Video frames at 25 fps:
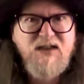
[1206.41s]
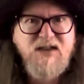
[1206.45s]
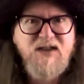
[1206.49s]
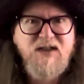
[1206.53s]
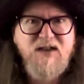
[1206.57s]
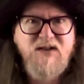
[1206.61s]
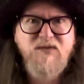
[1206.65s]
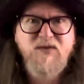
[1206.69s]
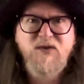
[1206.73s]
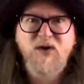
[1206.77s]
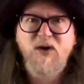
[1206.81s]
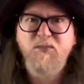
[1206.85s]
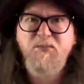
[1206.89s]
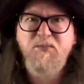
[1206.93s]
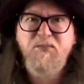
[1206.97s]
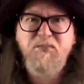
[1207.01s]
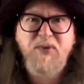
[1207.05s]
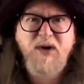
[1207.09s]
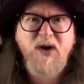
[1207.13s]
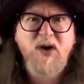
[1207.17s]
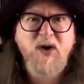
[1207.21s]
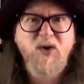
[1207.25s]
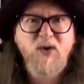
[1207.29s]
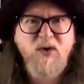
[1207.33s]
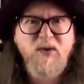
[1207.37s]
you've got
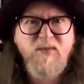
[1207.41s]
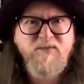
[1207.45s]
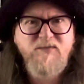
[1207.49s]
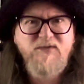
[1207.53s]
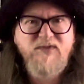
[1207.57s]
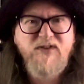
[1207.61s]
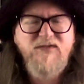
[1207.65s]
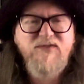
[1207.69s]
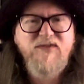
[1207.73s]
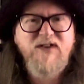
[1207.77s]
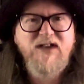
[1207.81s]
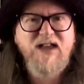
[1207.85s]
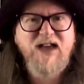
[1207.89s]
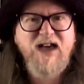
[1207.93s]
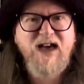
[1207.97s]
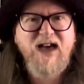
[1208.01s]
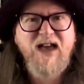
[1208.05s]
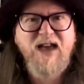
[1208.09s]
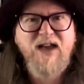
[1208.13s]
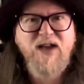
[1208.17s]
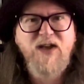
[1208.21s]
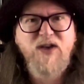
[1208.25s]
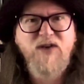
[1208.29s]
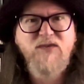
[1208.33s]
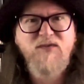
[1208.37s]
Poem
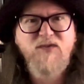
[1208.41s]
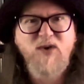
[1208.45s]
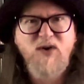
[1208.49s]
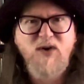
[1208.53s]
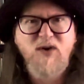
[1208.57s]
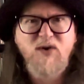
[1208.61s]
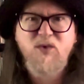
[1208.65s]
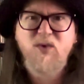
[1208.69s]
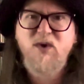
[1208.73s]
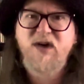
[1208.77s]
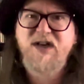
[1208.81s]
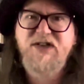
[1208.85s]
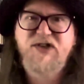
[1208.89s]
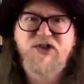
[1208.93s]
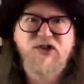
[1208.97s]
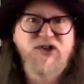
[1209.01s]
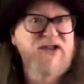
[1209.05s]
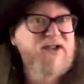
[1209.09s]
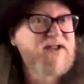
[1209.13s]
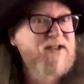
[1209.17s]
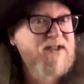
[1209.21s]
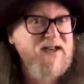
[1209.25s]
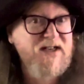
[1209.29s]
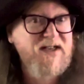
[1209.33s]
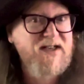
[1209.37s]
fifty-eight, you've got
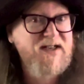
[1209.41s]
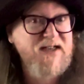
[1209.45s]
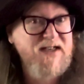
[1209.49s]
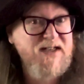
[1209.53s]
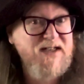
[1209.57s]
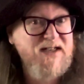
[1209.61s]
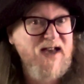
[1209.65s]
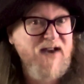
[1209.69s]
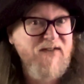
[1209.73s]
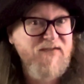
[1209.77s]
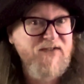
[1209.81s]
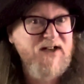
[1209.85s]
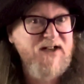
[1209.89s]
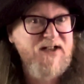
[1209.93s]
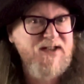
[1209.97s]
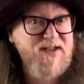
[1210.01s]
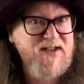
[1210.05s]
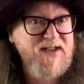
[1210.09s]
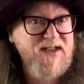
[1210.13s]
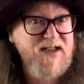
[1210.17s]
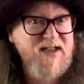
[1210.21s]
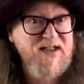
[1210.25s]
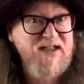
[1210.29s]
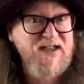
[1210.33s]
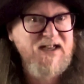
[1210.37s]
Questions sixty-seven and
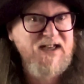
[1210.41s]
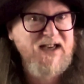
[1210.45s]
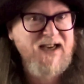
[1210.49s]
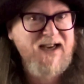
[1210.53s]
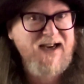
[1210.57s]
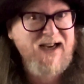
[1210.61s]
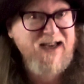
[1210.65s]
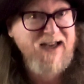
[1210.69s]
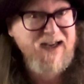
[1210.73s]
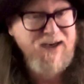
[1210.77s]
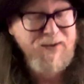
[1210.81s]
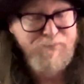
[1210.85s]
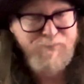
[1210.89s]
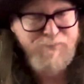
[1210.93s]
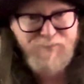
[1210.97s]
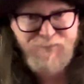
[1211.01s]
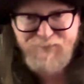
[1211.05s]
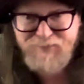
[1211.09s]
sixty-eight.